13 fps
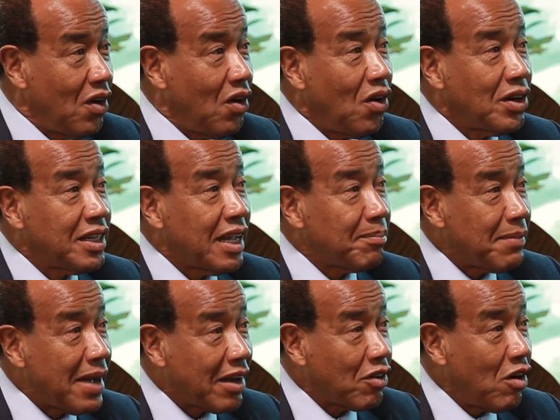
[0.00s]
on the
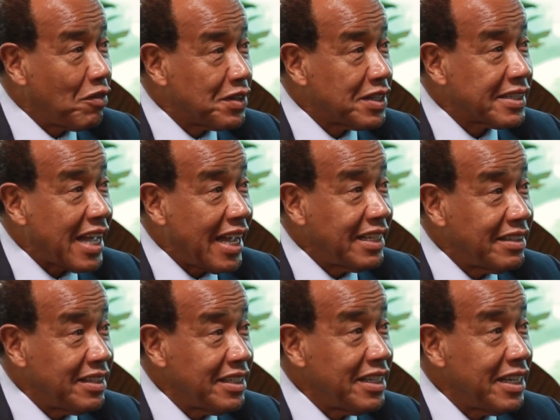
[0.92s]
back office
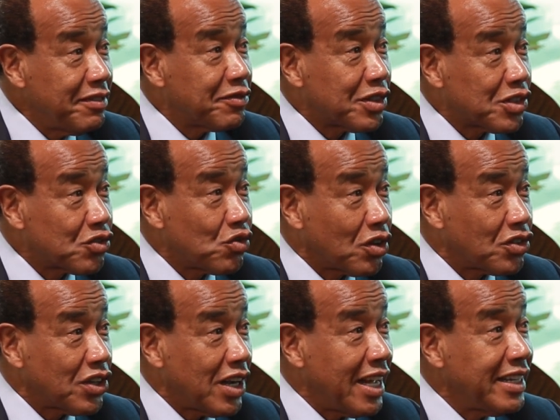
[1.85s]
IT
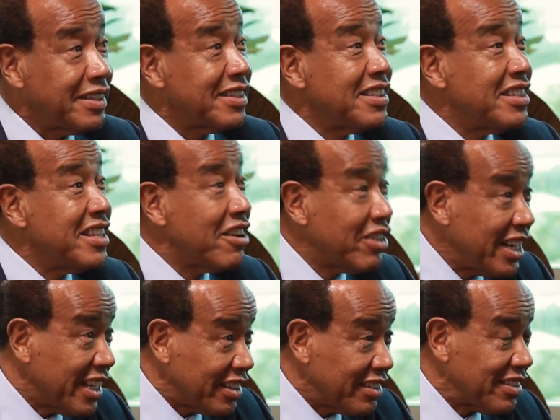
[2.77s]
infrastructure and it's
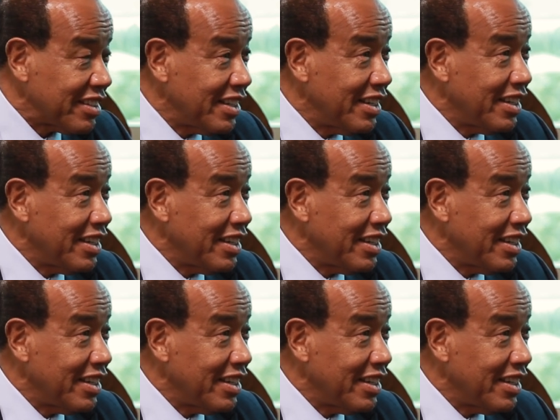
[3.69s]
derelict.